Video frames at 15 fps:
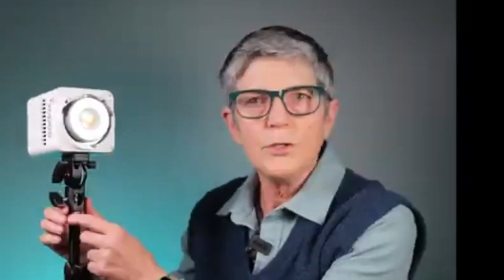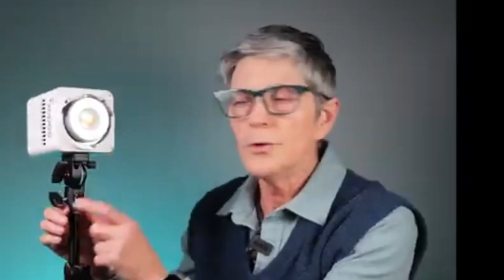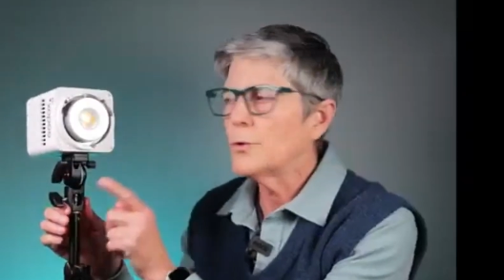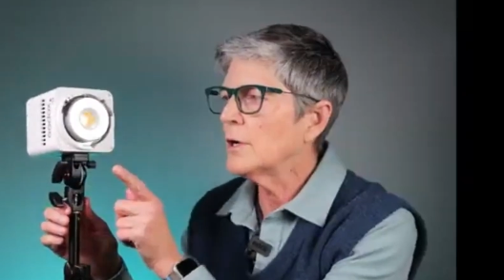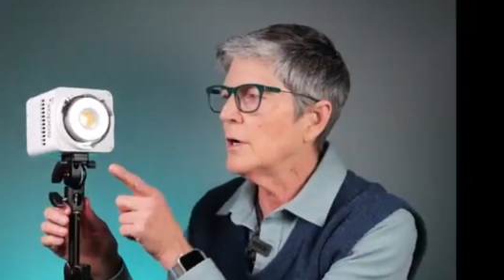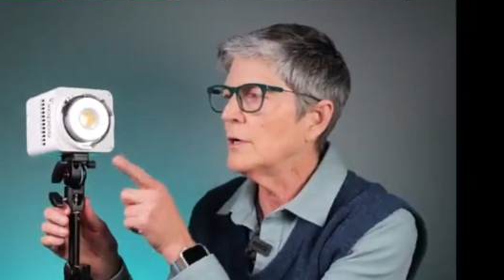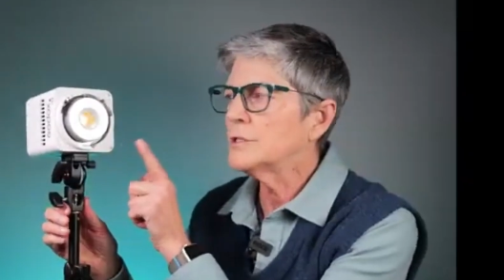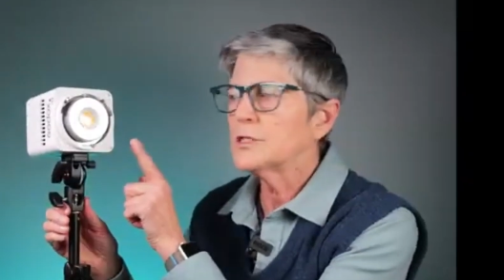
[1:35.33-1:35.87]
You
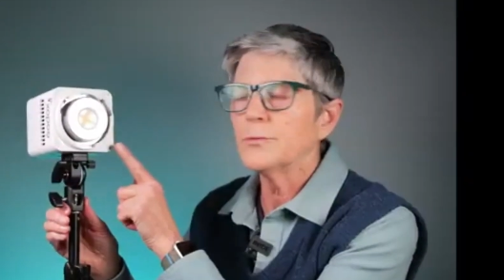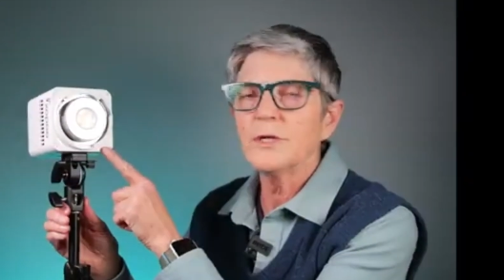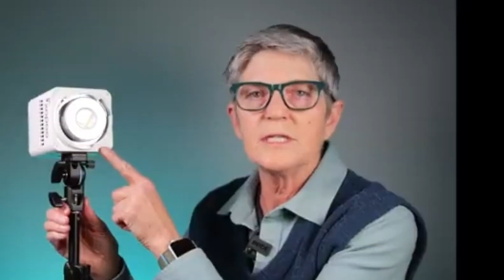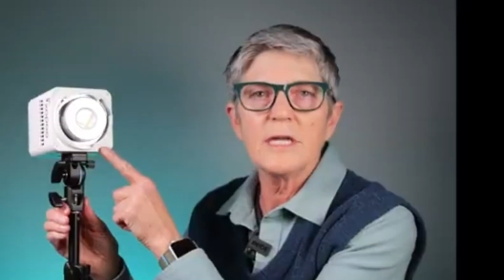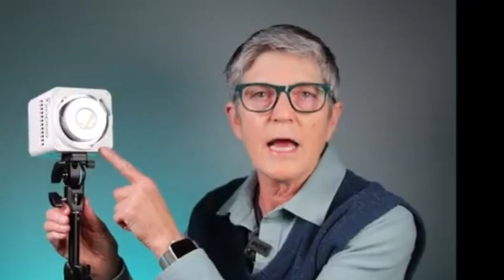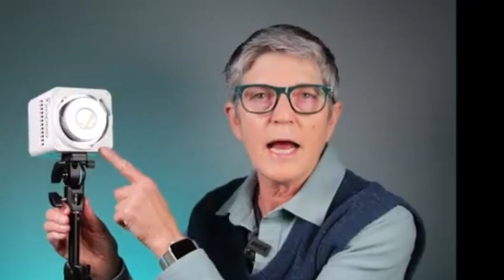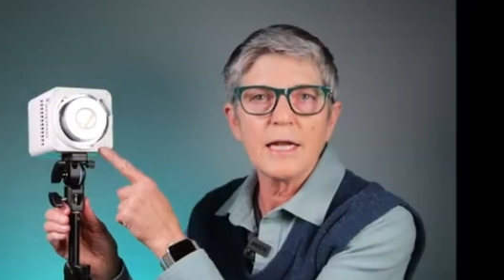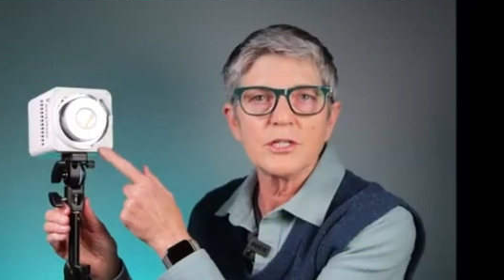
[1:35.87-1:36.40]
can also
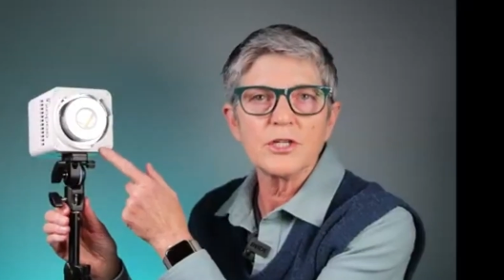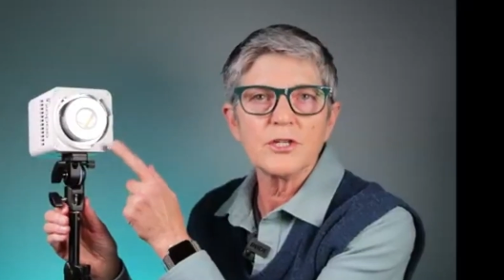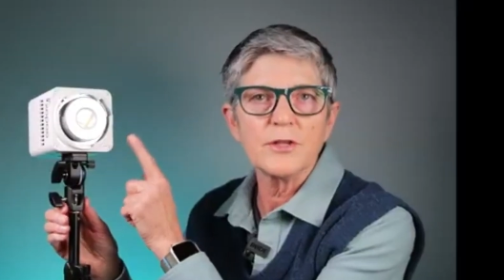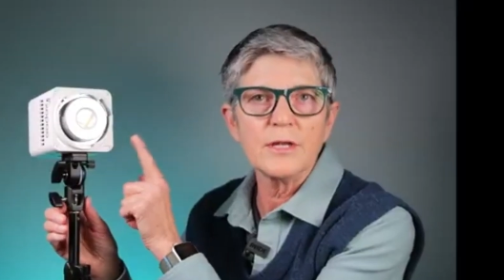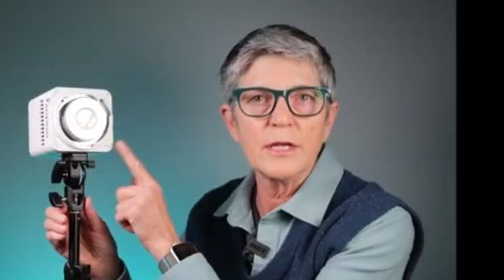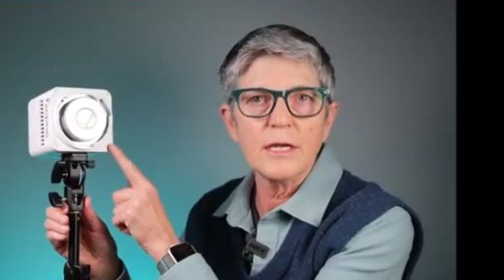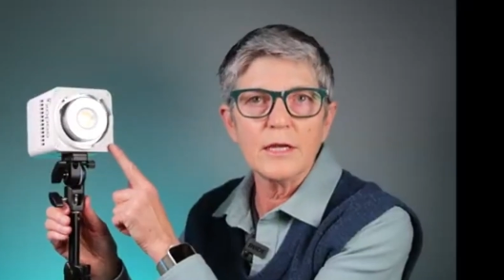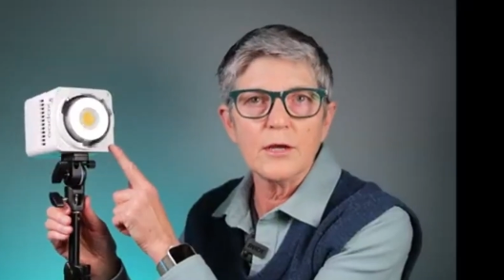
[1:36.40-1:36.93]

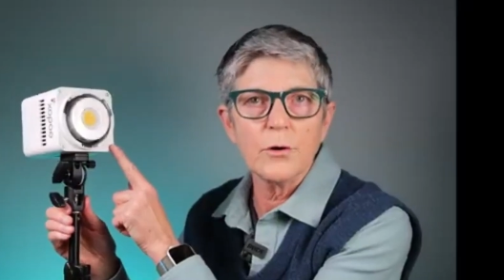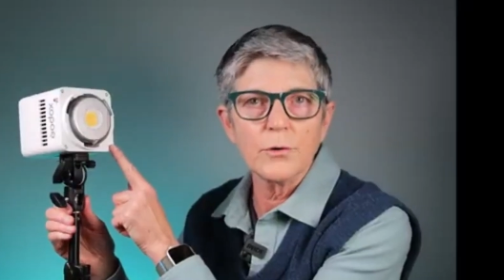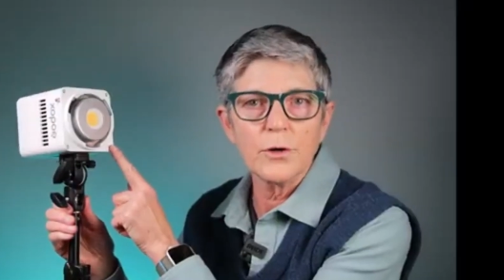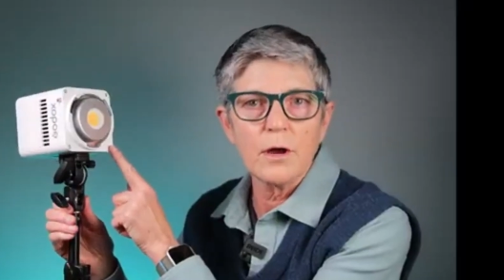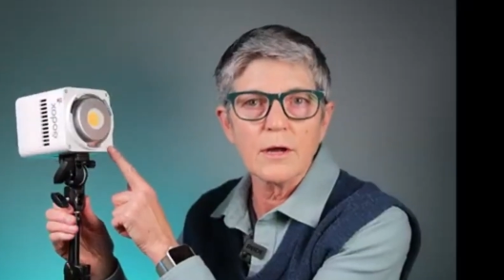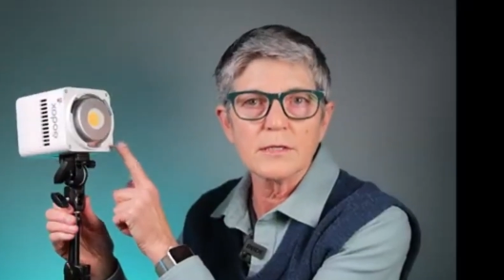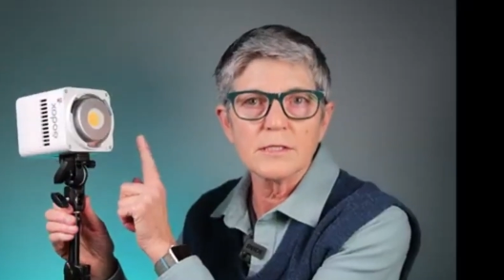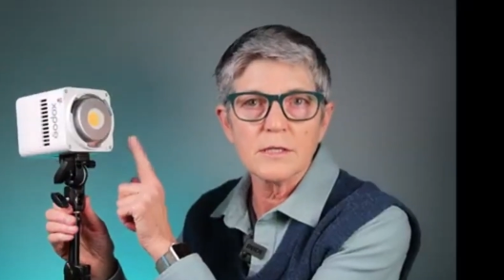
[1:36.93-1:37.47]
attach the
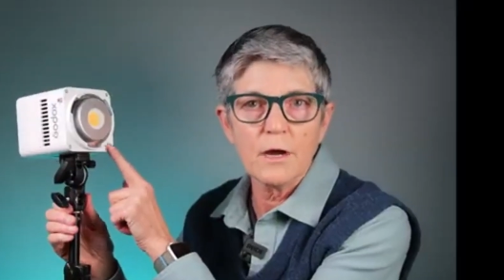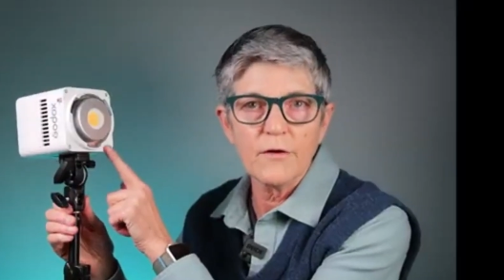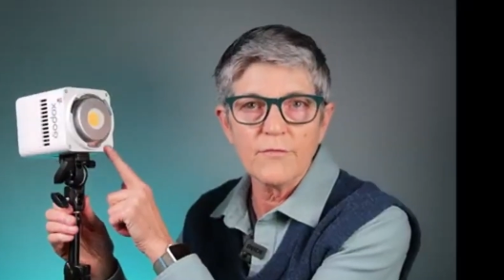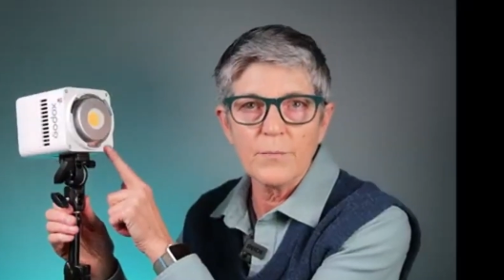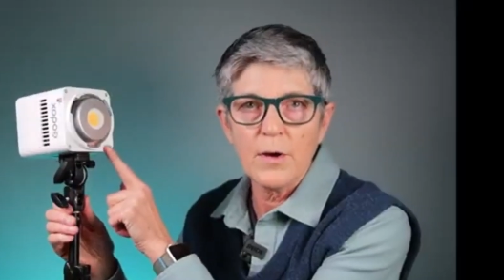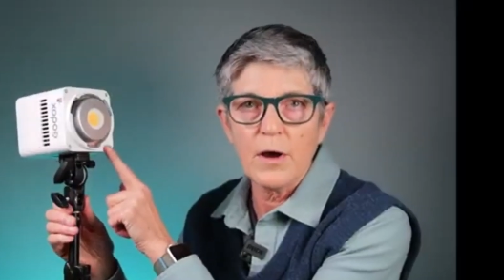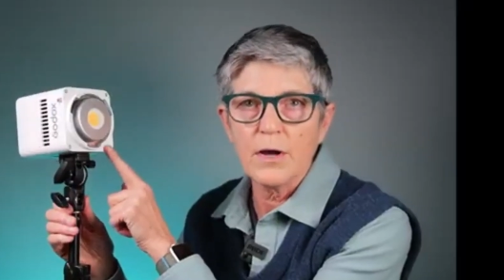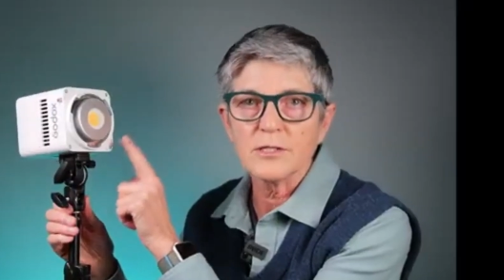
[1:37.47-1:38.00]
Godox
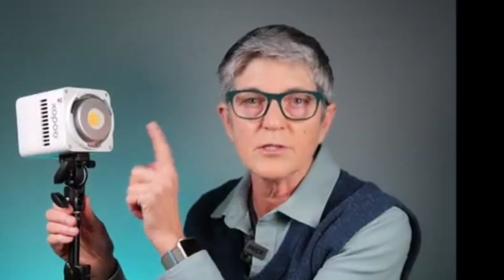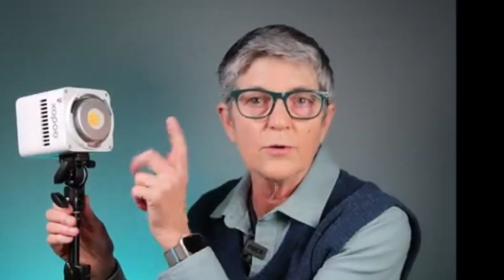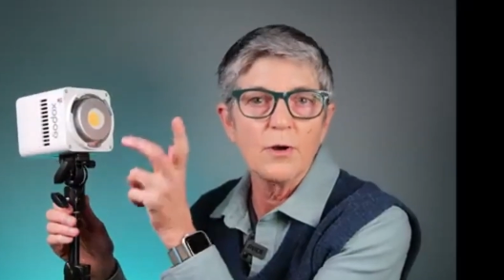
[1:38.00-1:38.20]
softbox